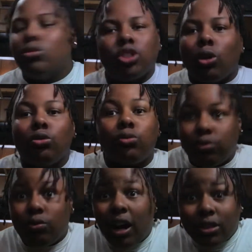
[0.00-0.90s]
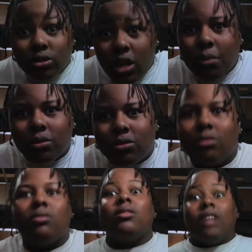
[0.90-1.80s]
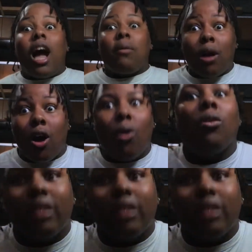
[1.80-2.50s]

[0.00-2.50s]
just go find the subscribers. Now I'm gone.